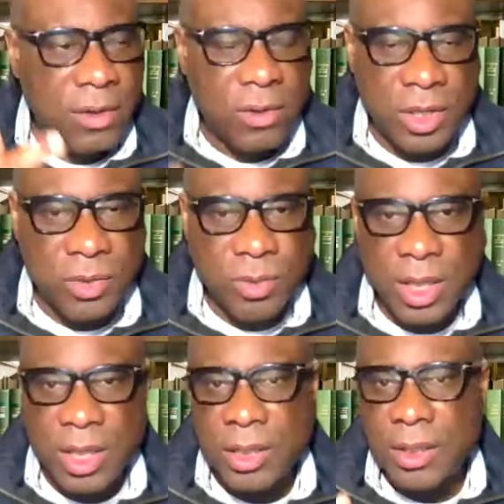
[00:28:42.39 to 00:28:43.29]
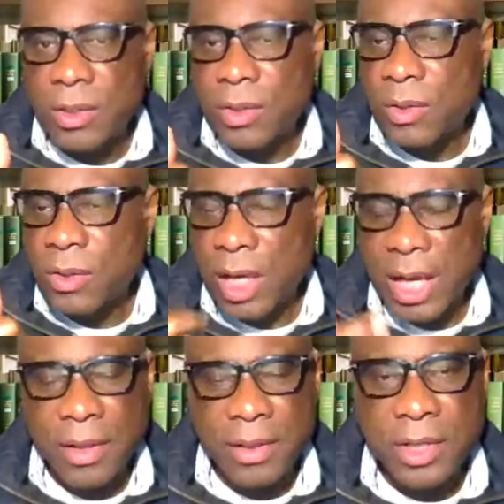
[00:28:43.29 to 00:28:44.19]
grocery,
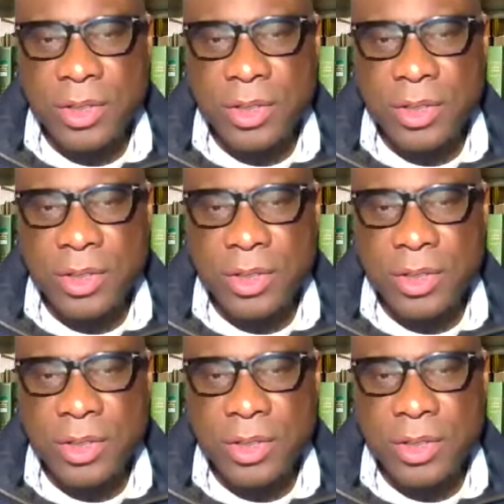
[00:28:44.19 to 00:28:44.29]
health